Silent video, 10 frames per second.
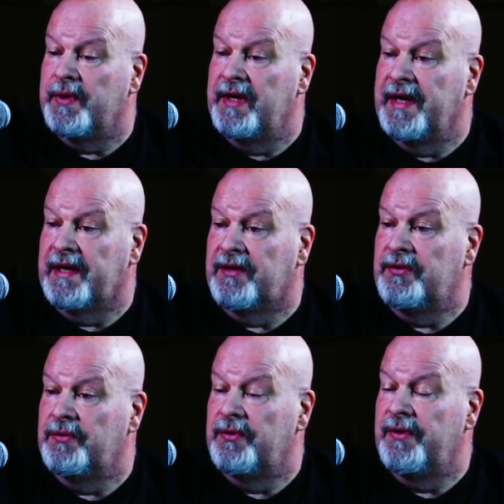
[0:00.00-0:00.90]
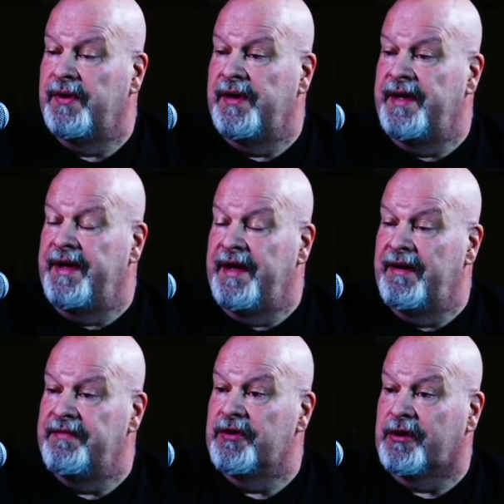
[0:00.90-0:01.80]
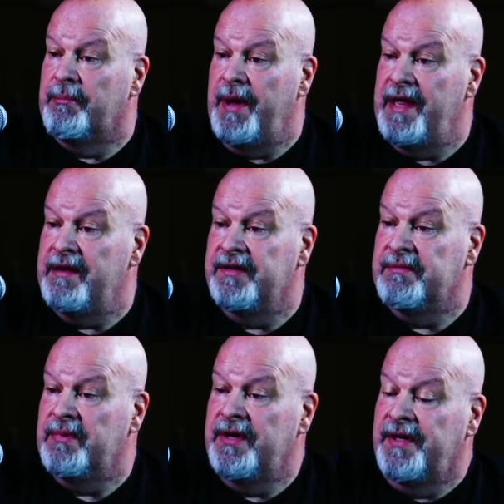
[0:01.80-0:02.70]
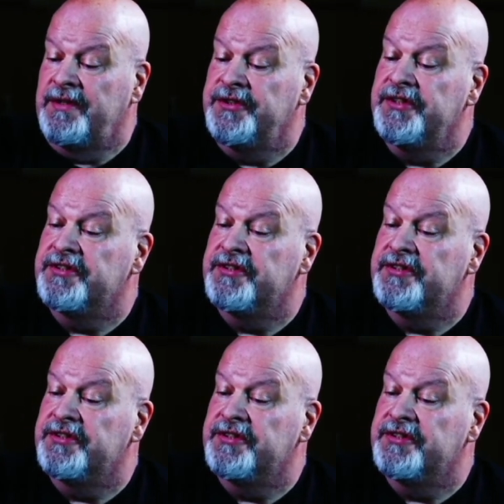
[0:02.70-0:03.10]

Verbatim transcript: we would like to have your companionship.